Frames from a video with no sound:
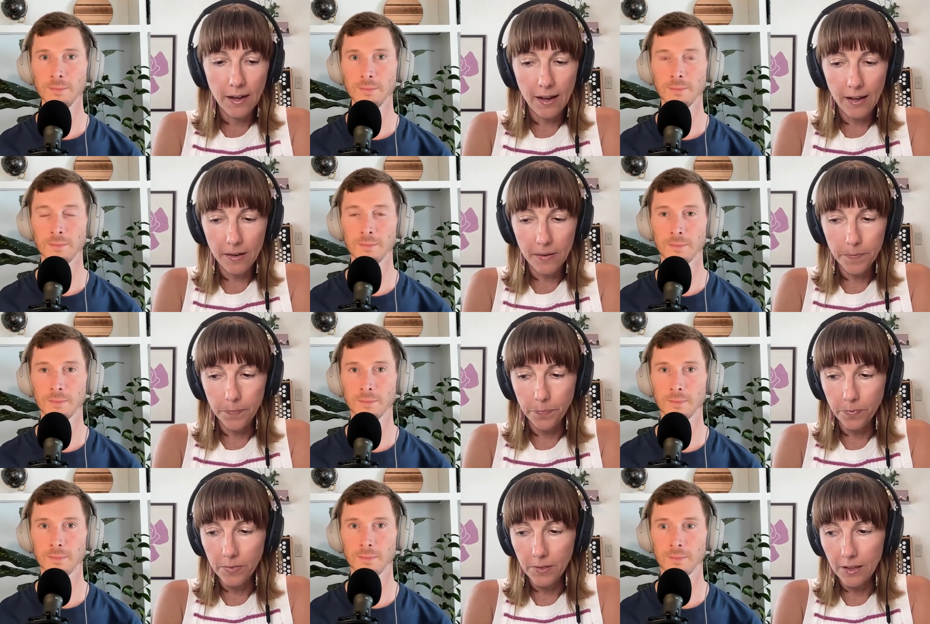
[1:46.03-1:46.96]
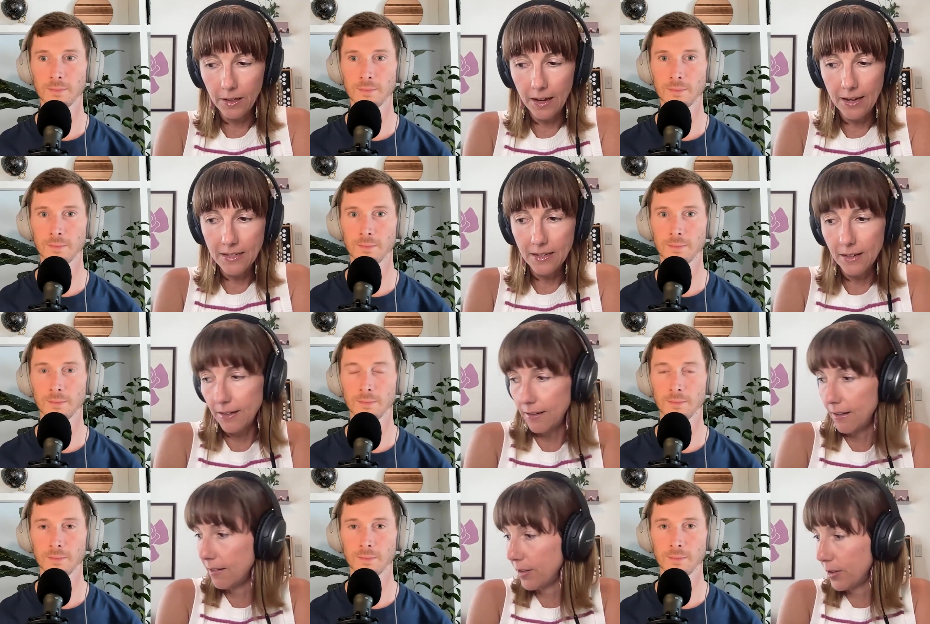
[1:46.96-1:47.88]
Speaker 1: um, I
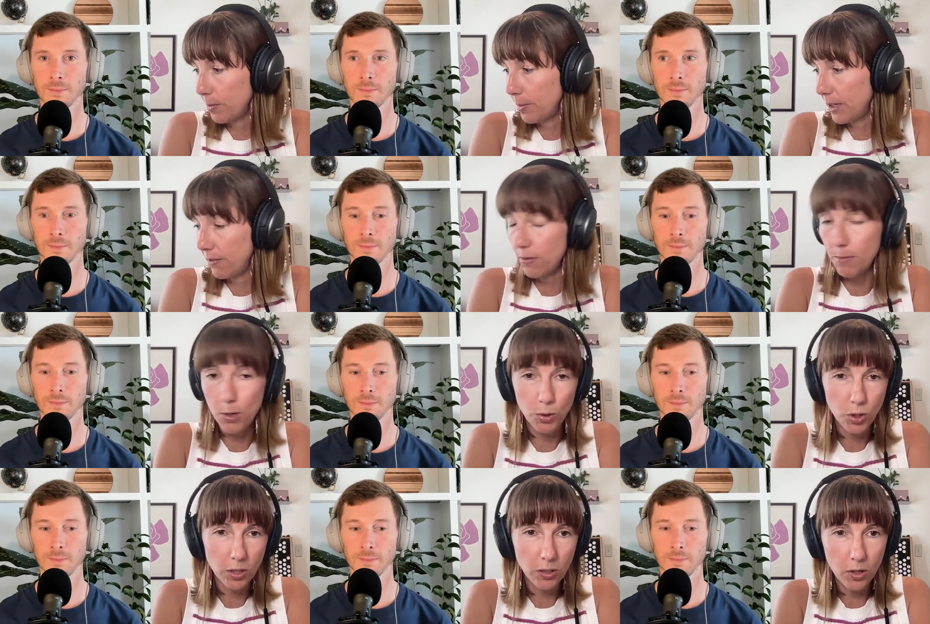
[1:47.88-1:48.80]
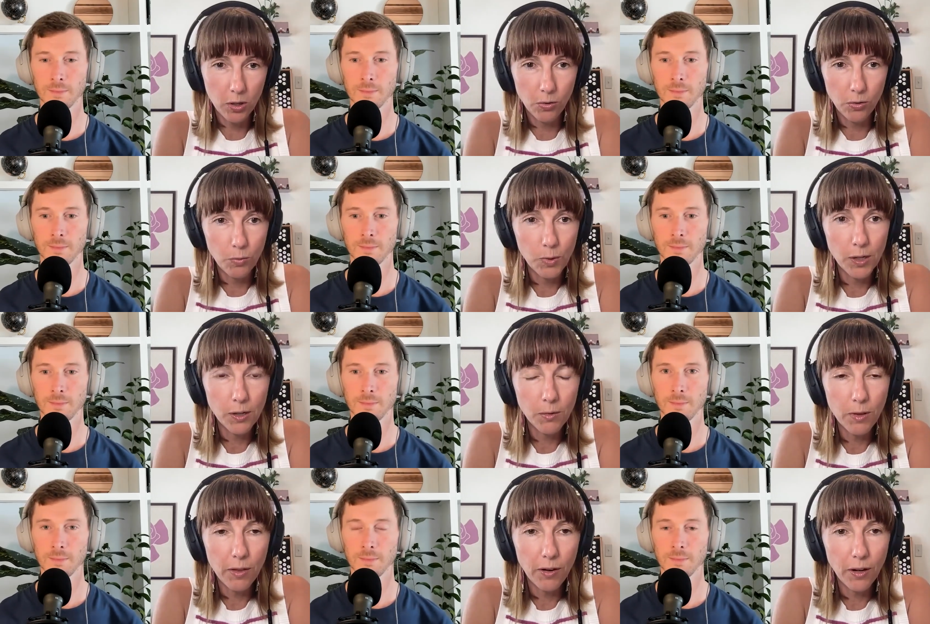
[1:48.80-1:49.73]
did a little bit of emotion code work
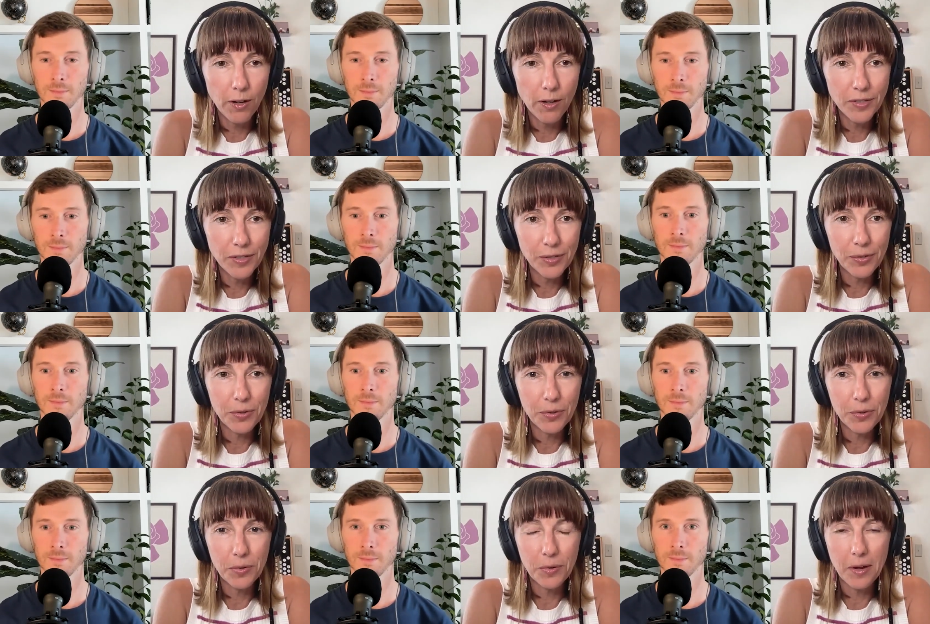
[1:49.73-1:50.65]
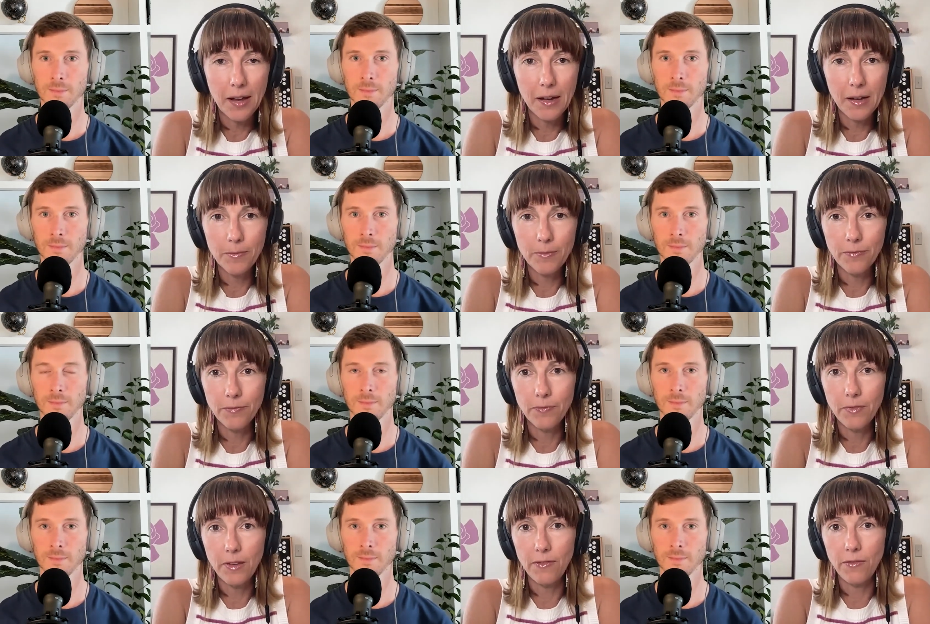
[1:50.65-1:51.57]
with her. So um,
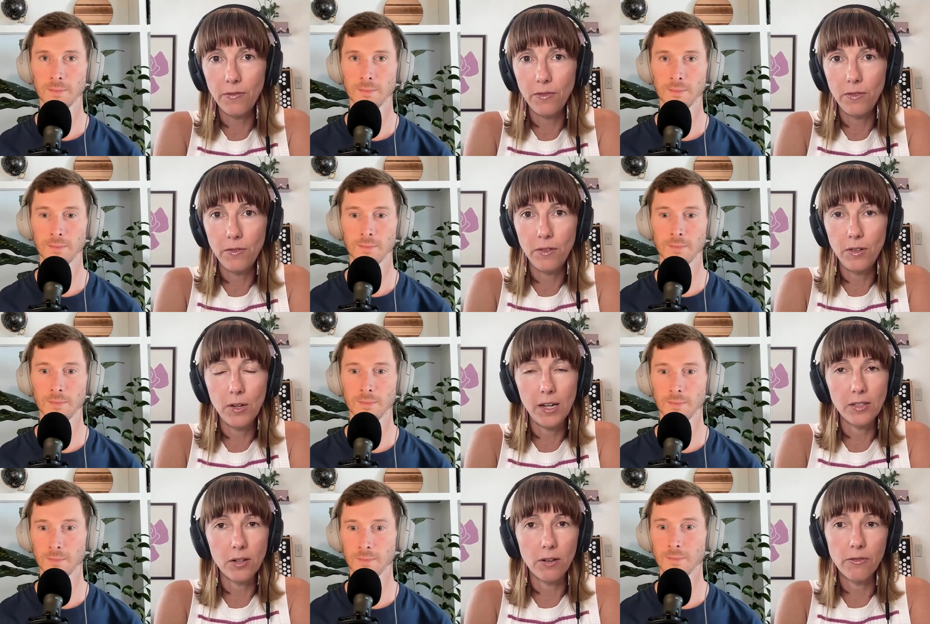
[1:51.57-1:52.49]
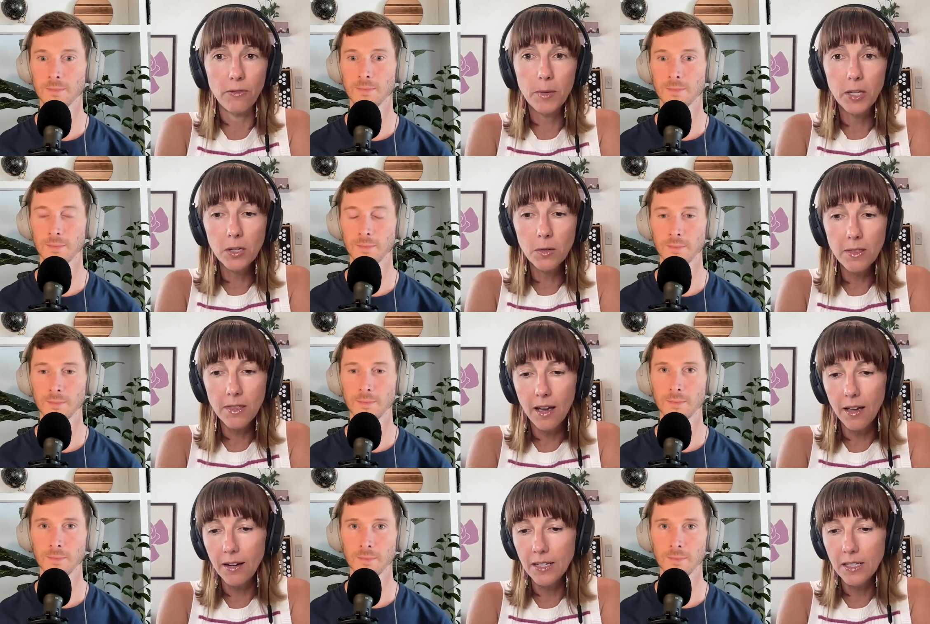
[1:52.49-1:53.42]
if you guys aren't familiar with
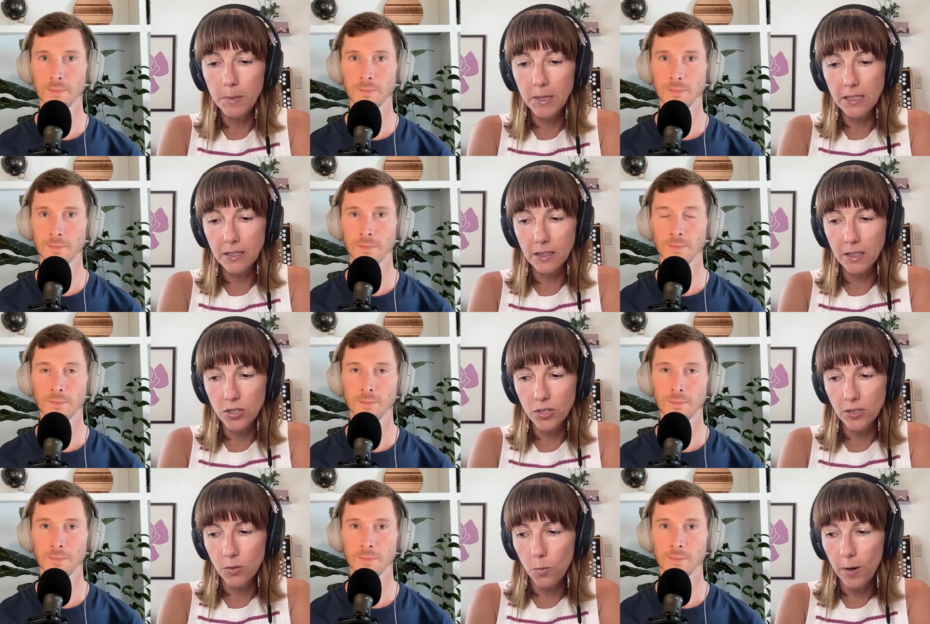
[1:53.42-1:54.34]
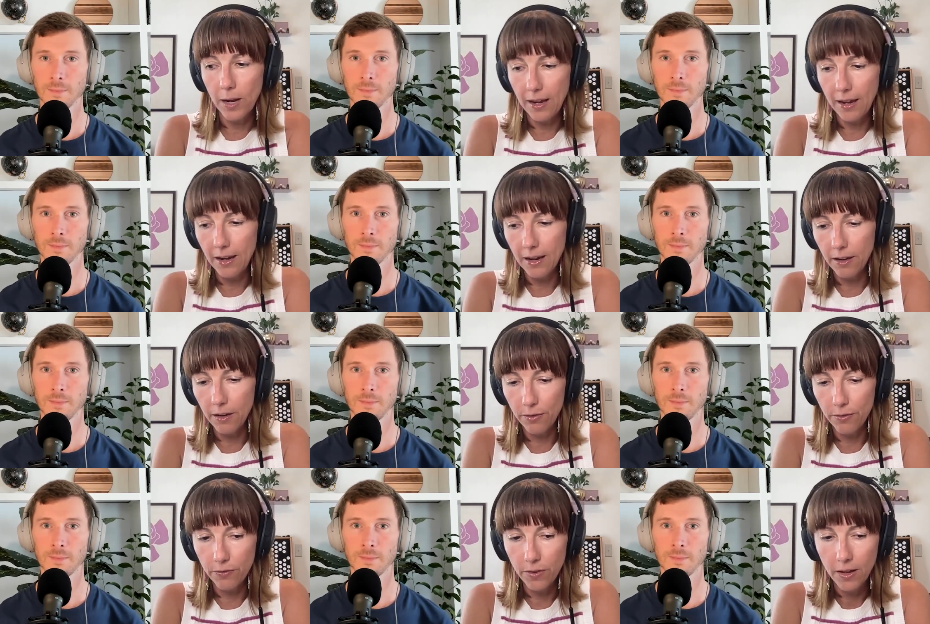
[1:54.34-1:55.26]
that, it's basically just a way
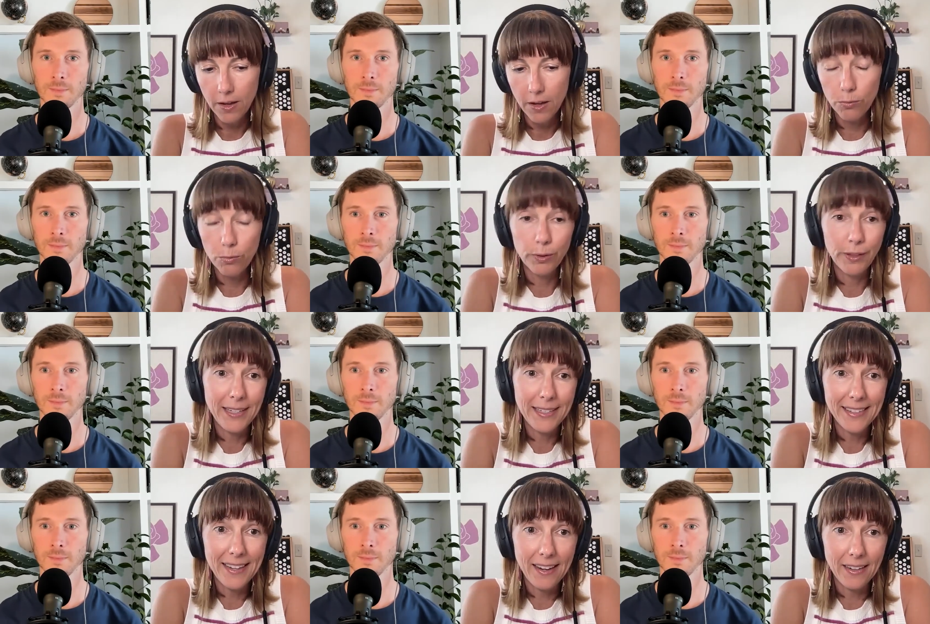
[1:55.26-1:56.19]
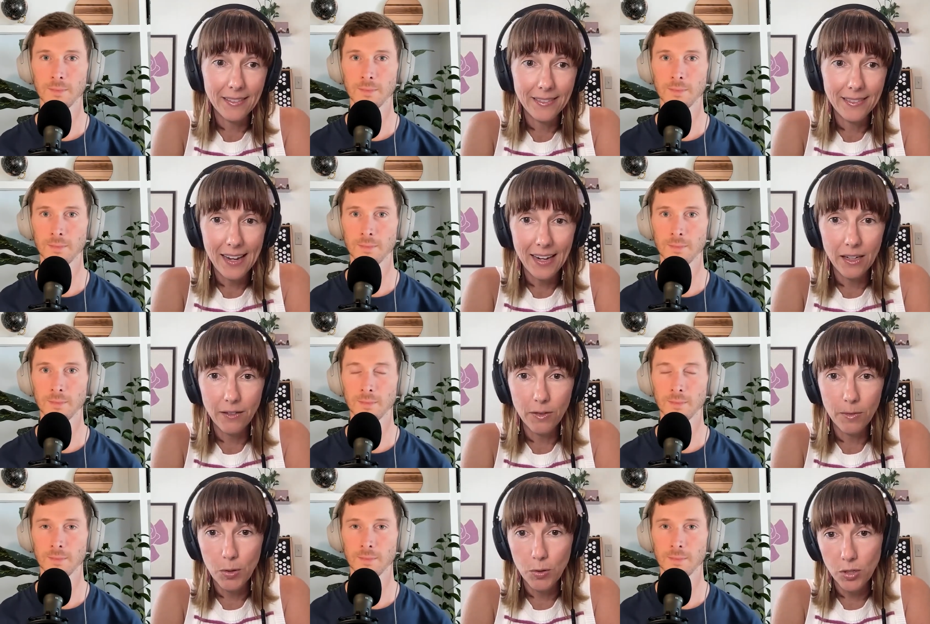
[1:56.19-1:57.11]
of releasing negative
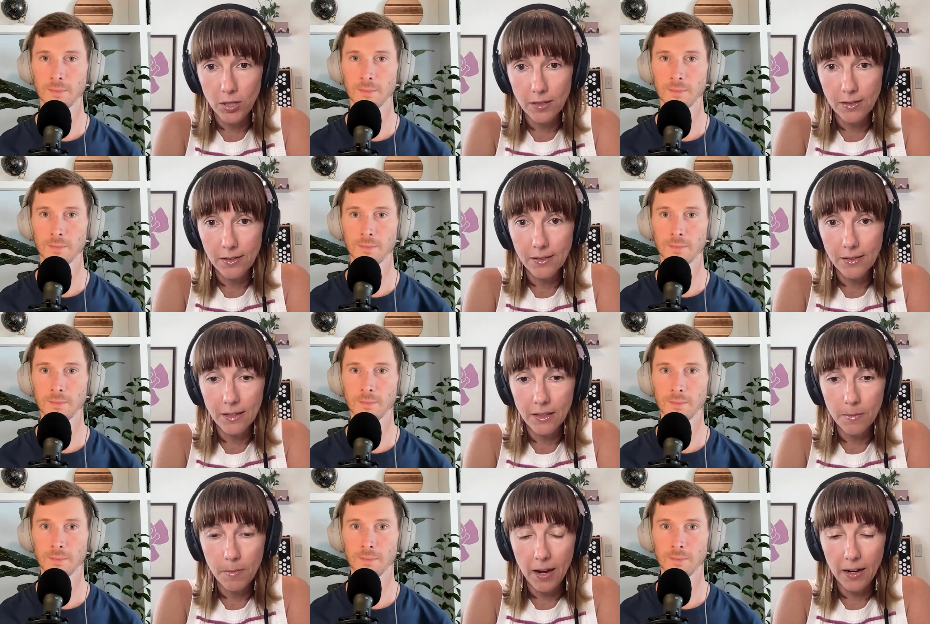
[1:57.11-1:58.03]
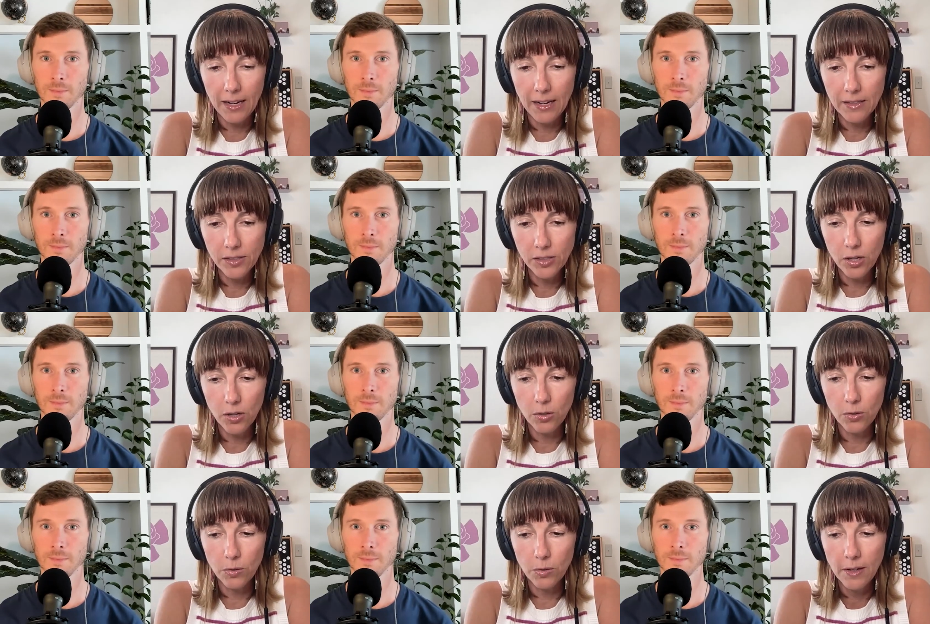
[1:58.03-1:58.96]
emotions in the body.
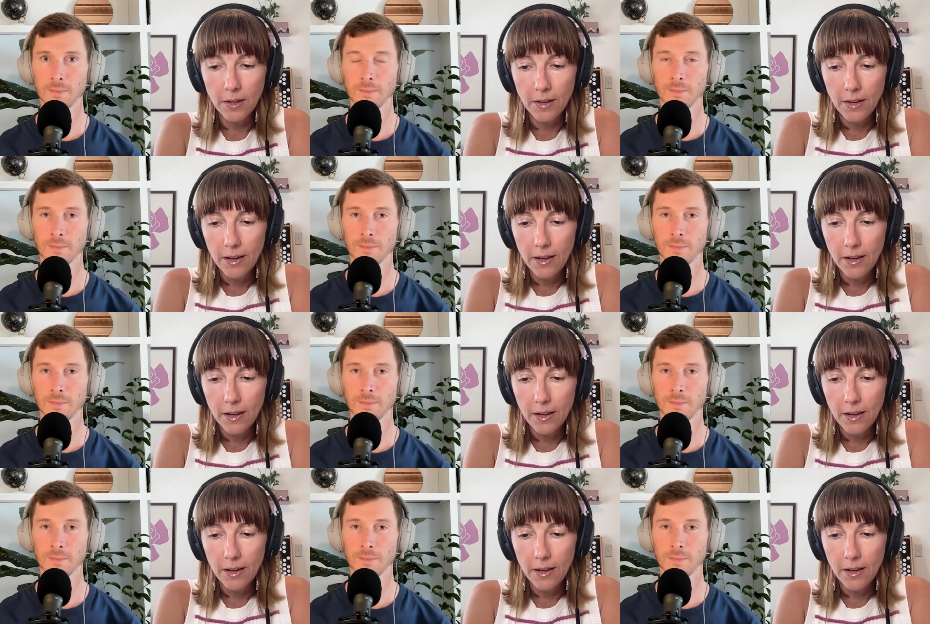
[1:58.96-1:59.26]
So,